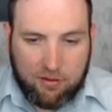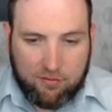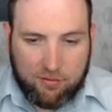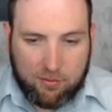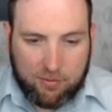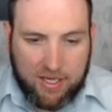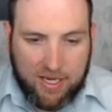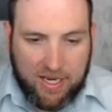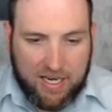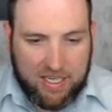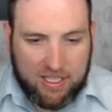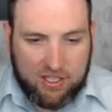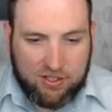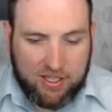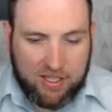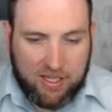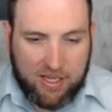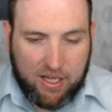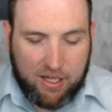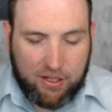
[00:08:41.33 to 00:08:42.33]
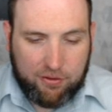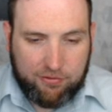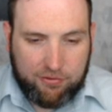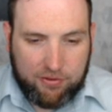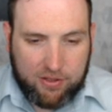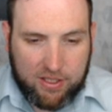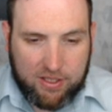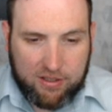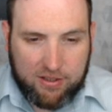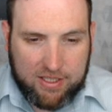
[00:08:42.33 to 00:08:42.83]
from Cage the
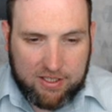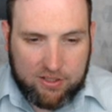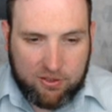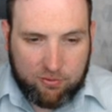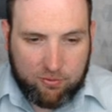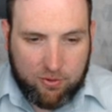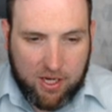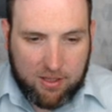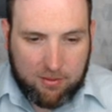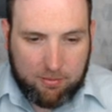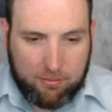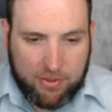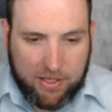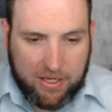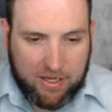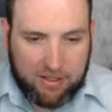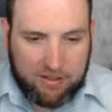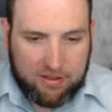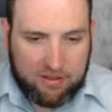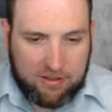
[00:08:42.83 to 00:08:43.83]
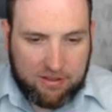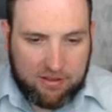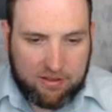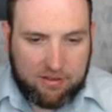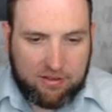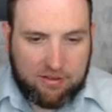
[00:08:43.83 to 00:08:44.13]
Elephant, that's a rock band.